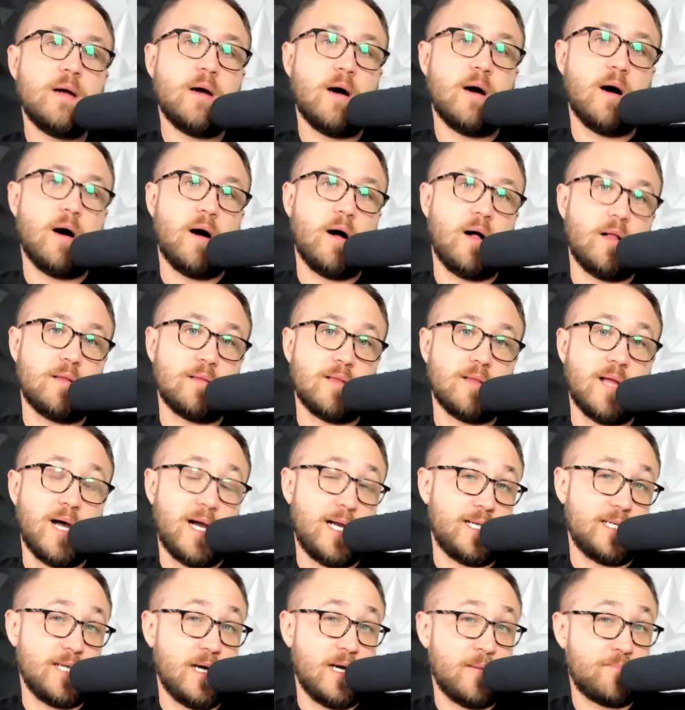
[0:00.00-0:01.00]

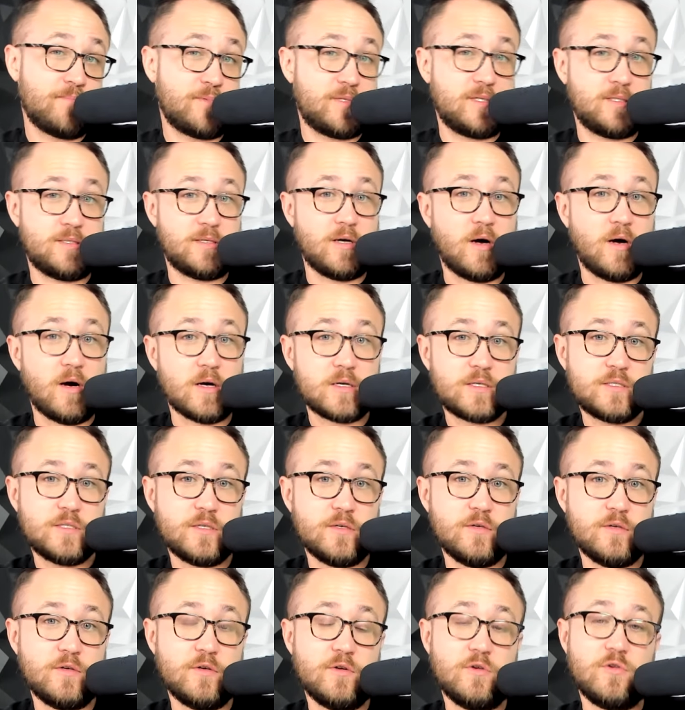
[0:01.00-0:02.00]
lined up to talk
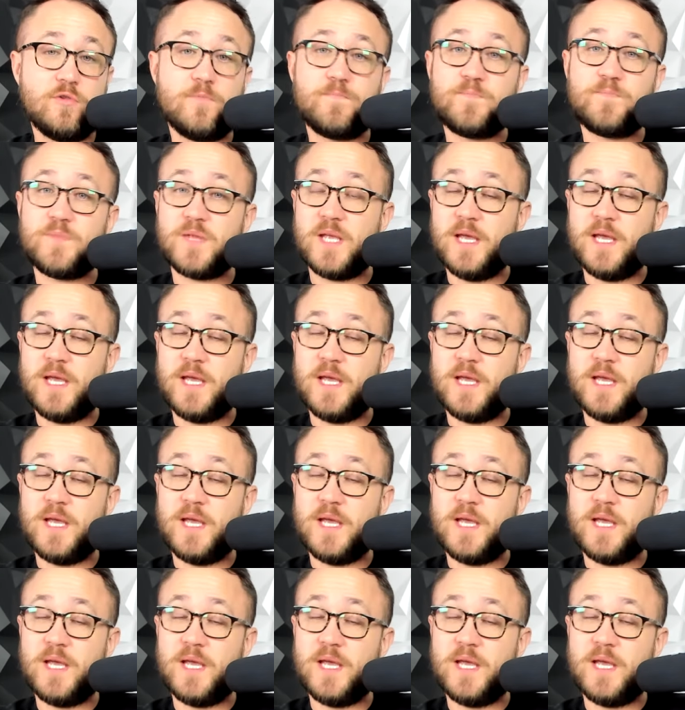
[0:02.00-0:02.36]
to,